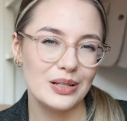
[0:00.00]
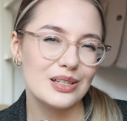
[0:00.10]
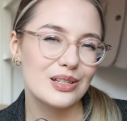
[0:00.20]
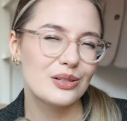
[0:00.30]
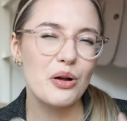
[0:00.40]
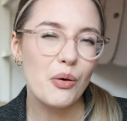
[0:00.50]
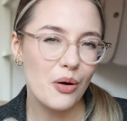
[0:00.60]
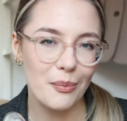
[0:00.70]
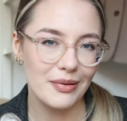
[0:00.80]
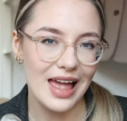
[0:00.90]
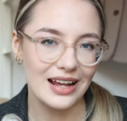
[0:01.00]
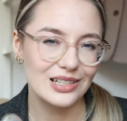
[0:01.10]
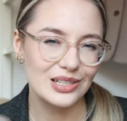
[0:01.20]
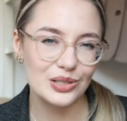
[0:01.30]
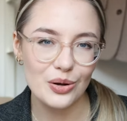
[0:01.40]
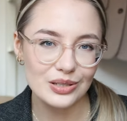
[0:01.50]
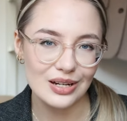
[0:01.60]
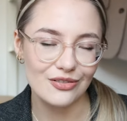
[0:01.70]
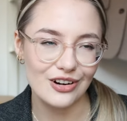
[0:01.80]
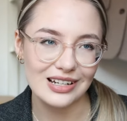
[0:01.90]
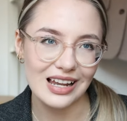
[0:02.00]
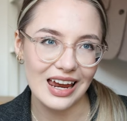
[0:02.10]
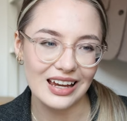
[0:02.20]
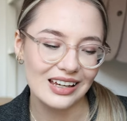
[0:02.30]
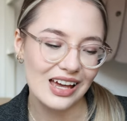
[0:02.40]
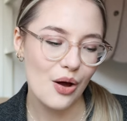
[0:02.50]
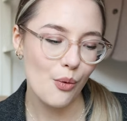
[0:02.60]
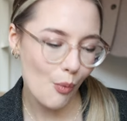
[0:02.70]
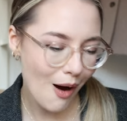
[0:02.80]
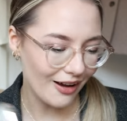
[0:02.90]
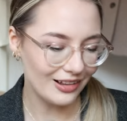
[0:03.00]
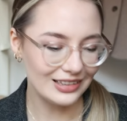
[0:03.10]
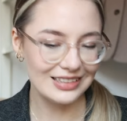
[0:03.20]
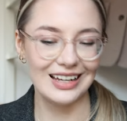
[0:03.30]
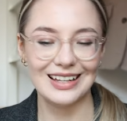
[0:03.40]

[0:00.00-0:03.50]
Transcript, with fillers: but so complex, so different, like wild.